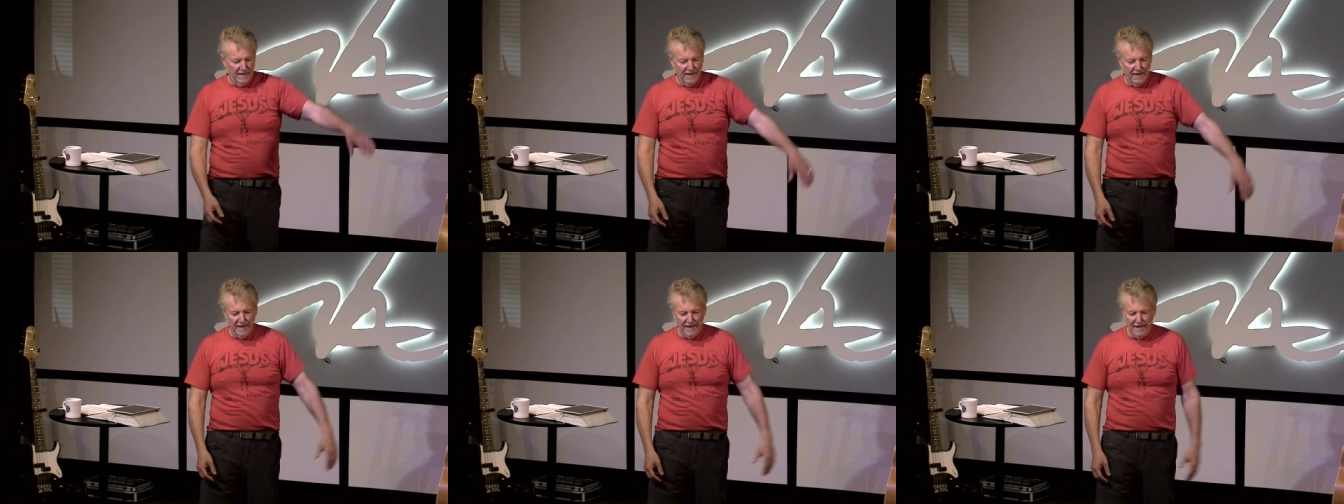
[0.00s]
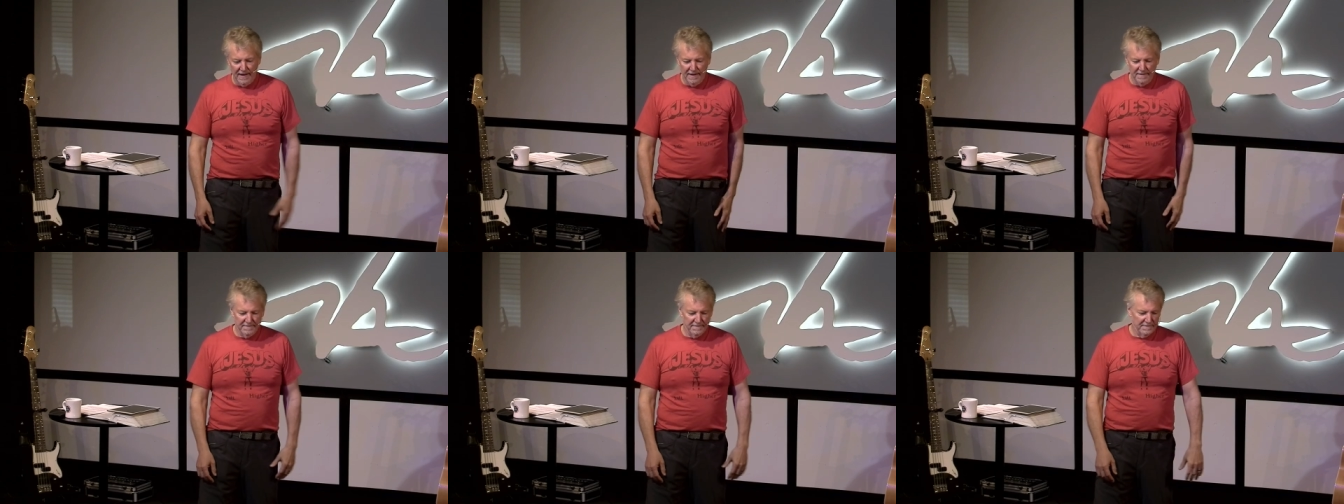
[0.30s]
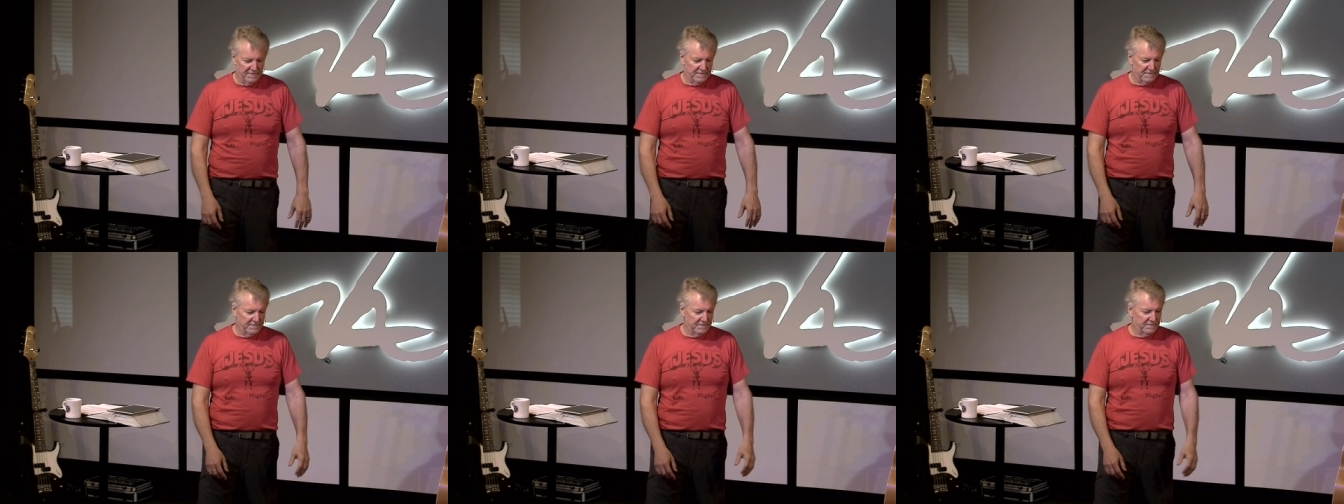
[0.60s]
Uh,
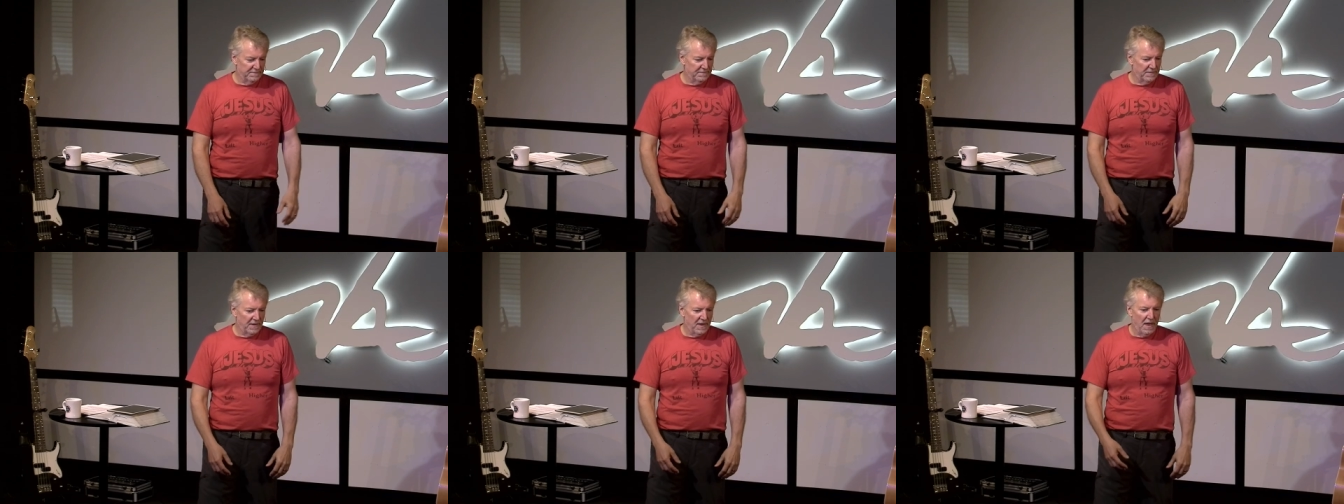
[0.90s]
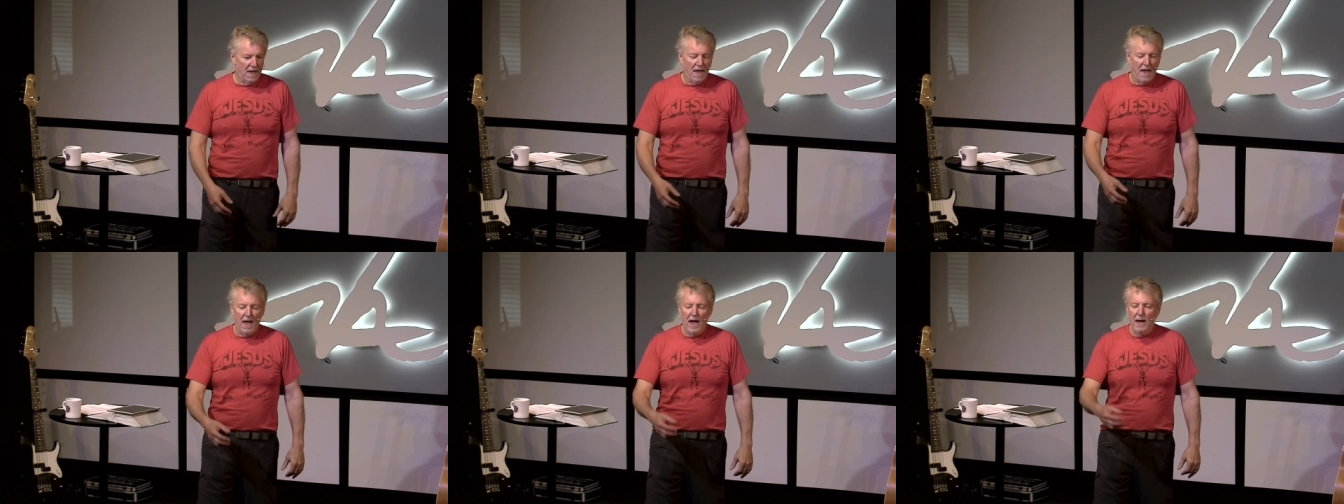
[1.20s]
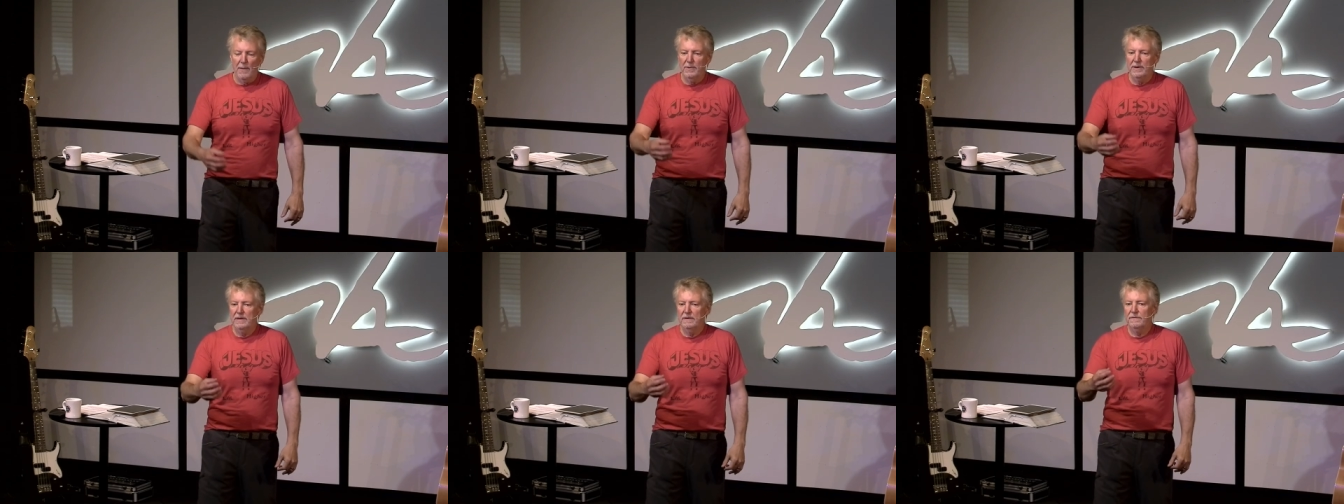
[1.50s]

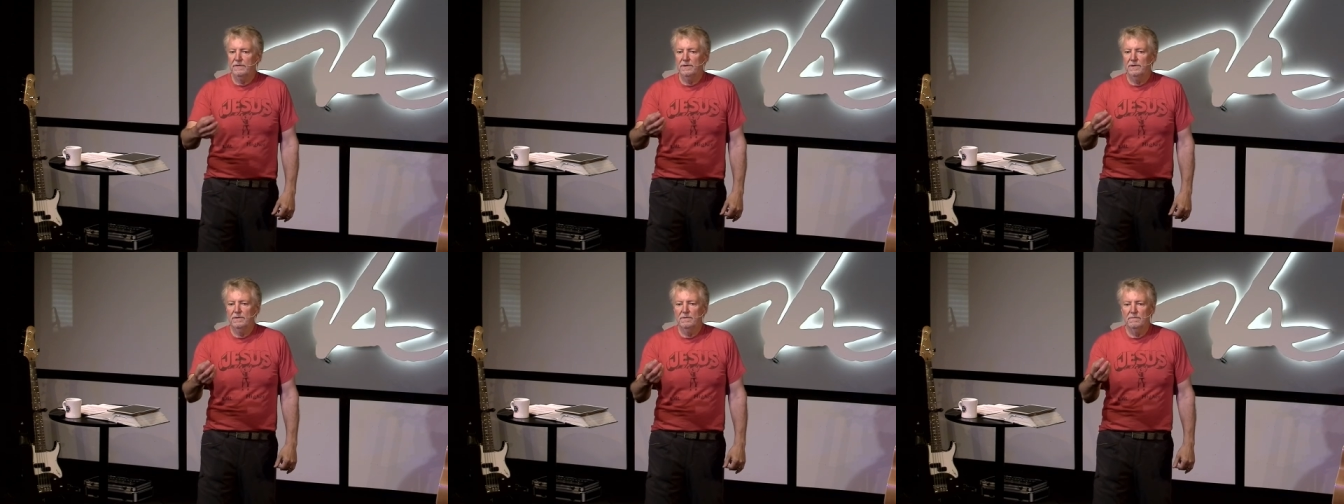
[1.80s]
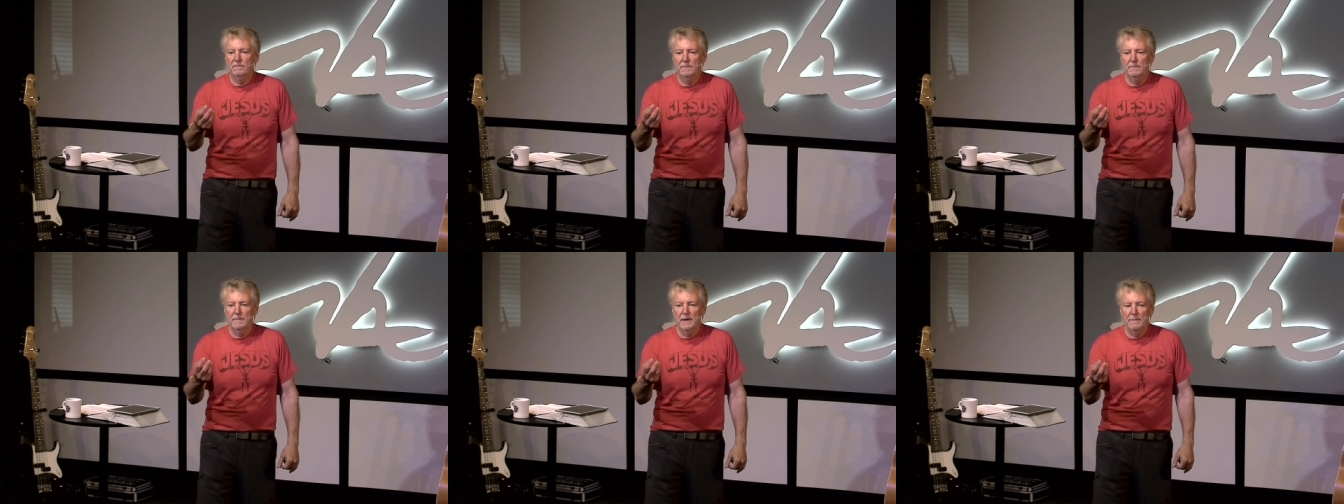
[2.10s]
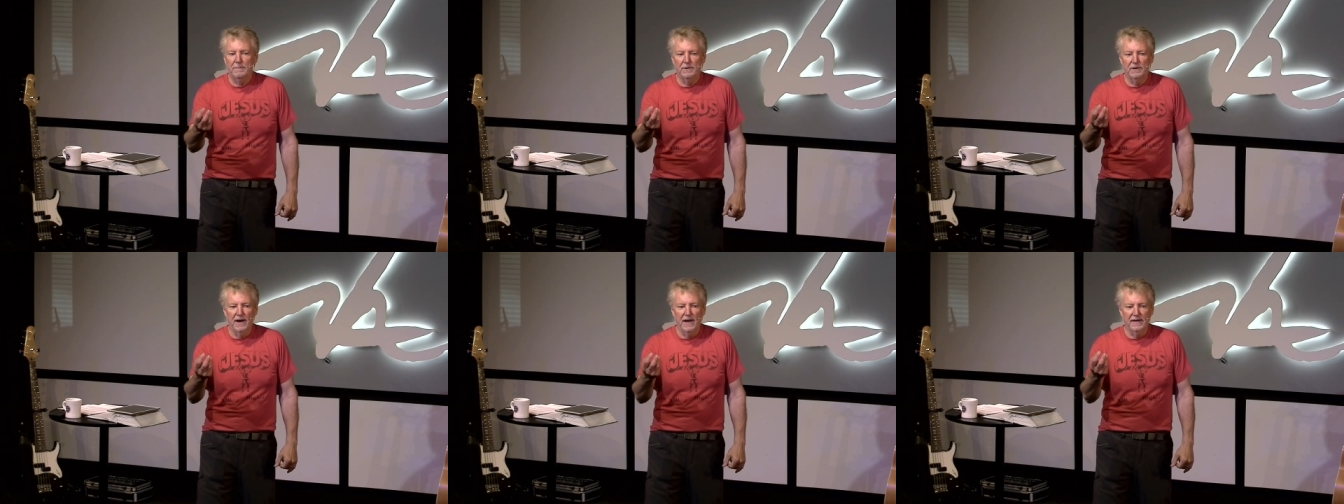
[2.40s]
how many of you
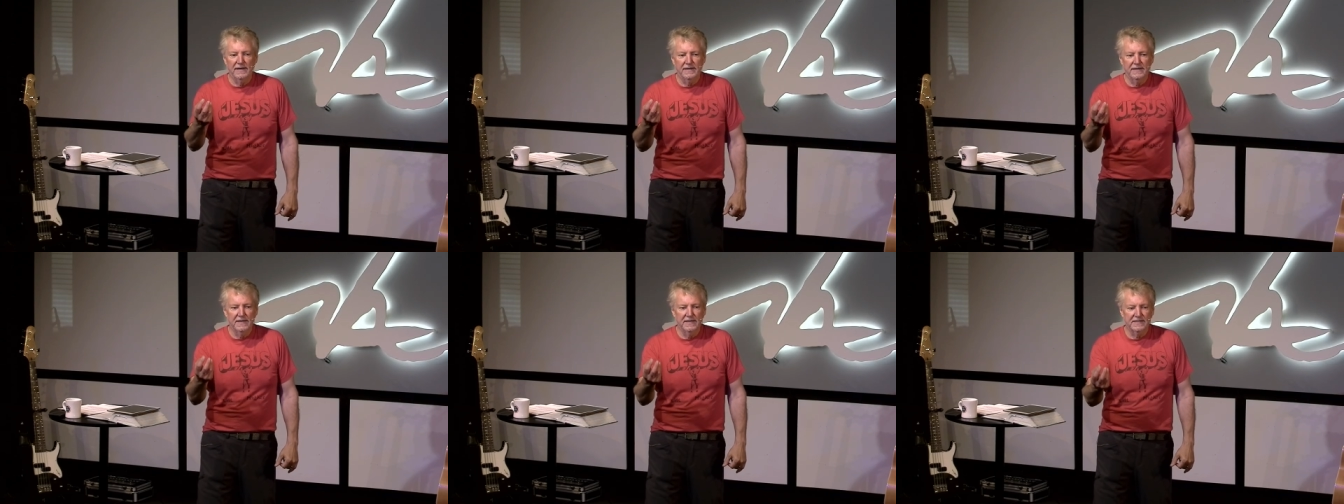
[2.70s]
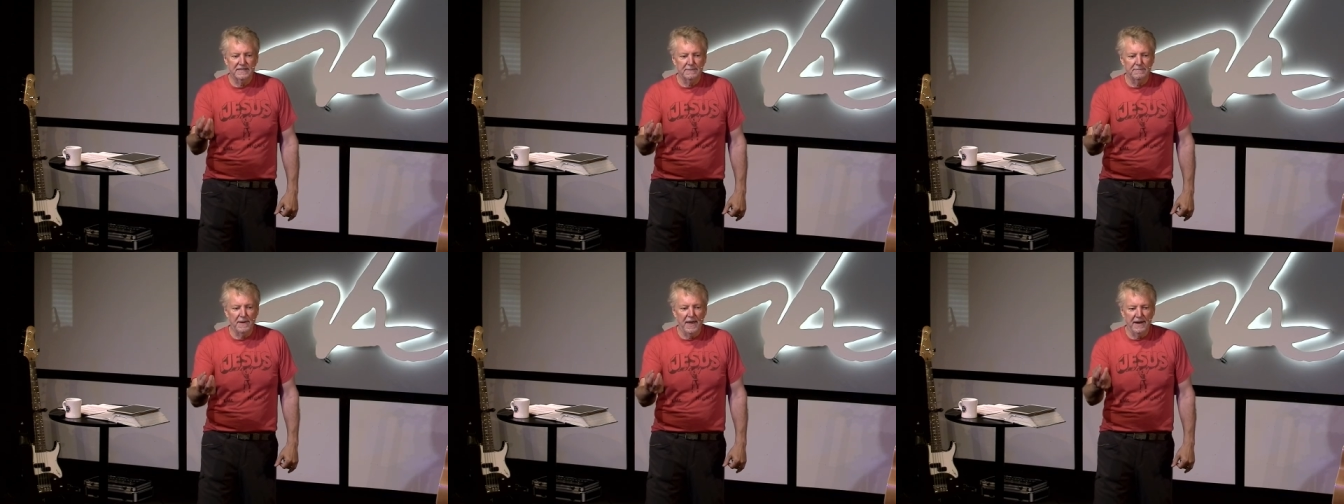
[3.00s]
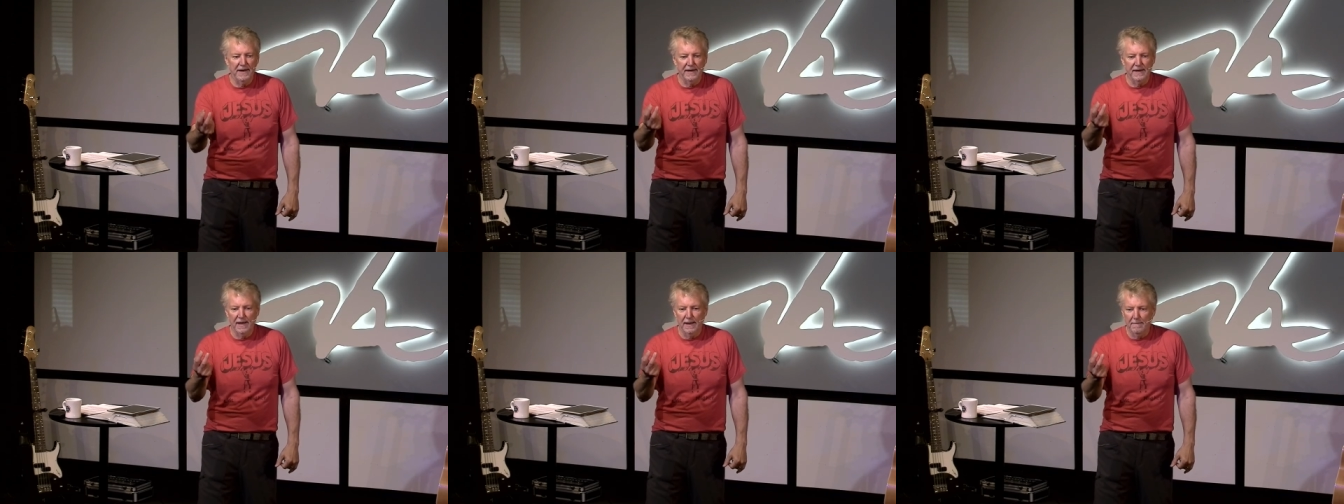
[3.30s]
remember
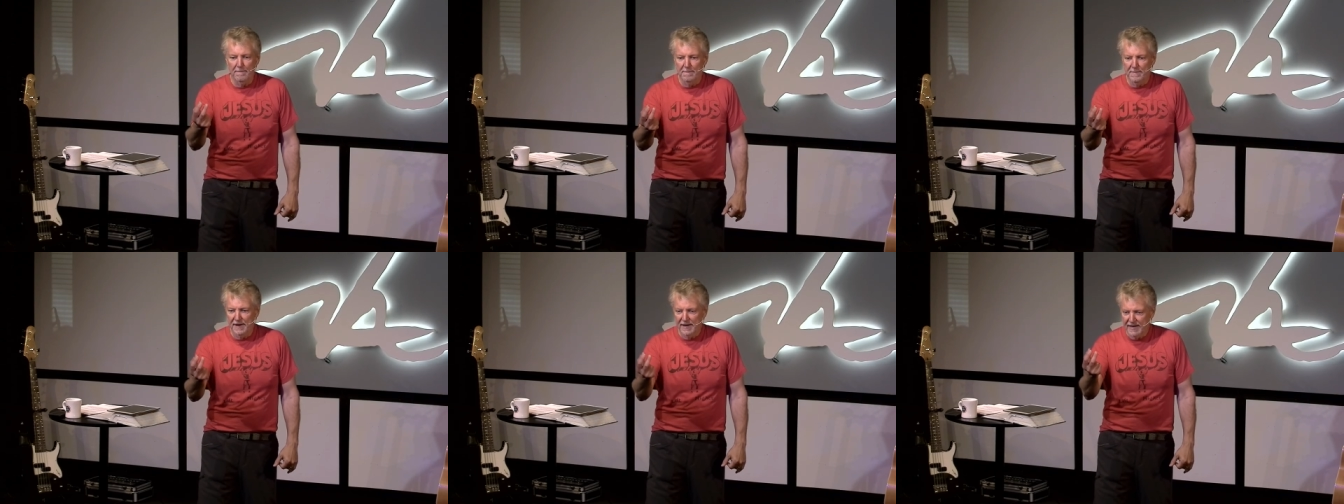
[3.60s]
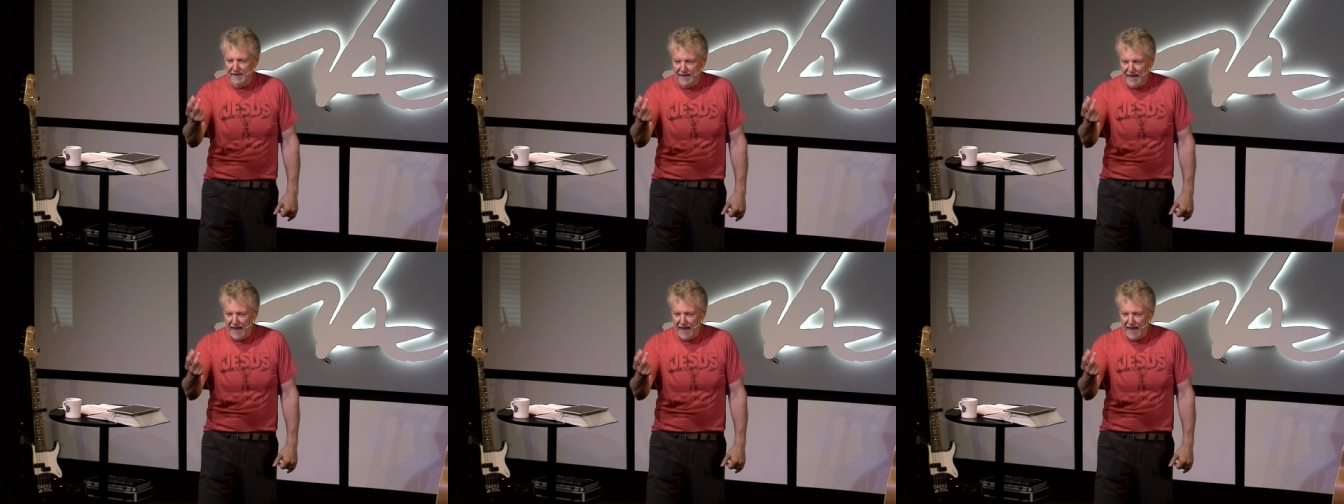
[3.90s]
anticipating a big